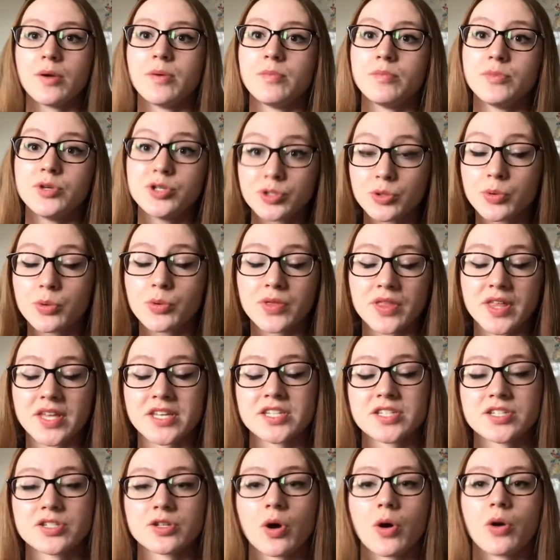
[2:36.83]
musical
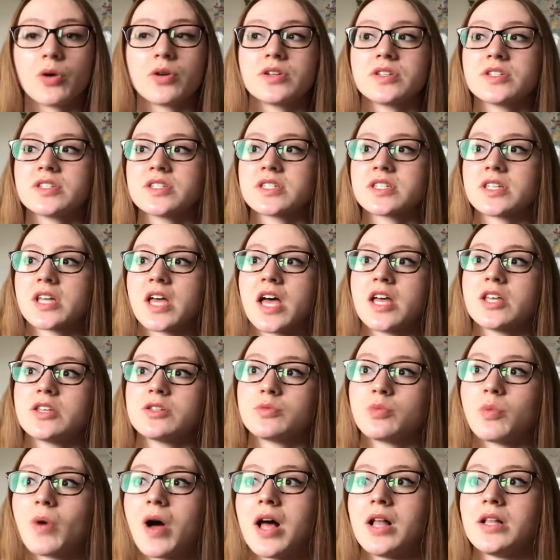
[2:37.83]
theatre songs,
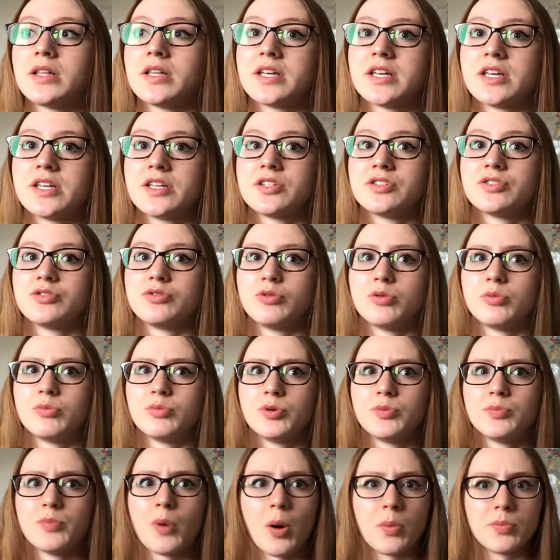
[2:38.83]
as well as
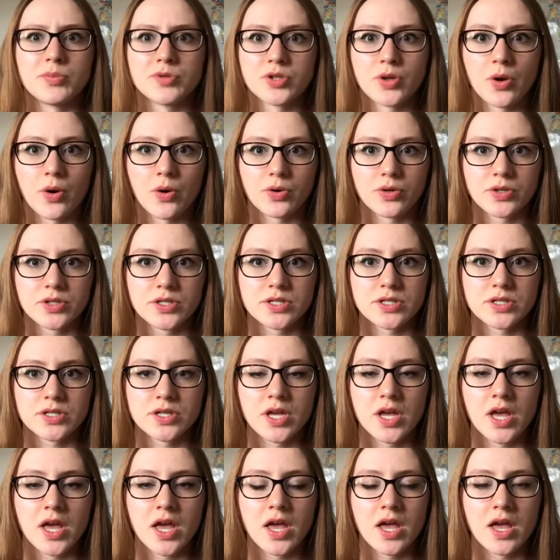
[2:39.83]
normal pop songs.
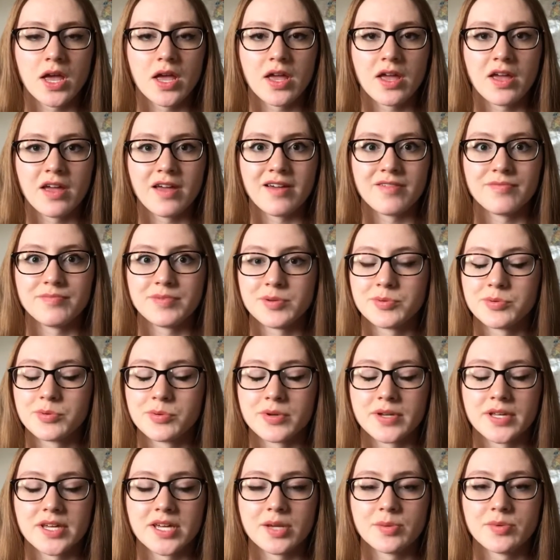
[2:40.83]
If people
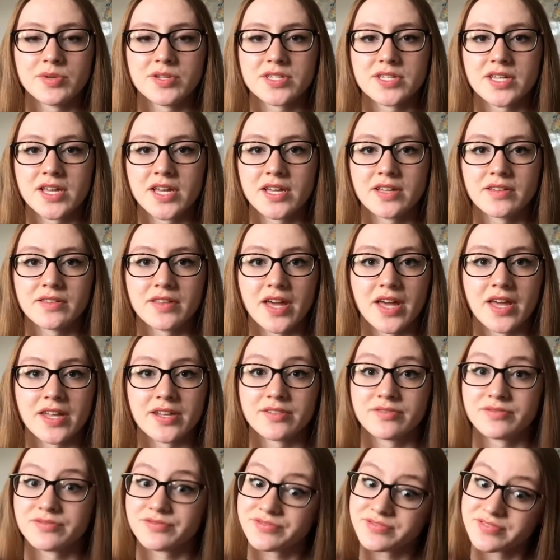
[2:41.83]
want to hear me sing,
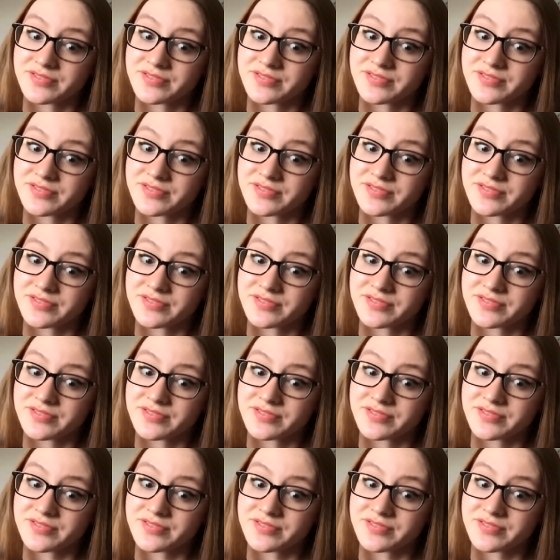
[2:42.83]
then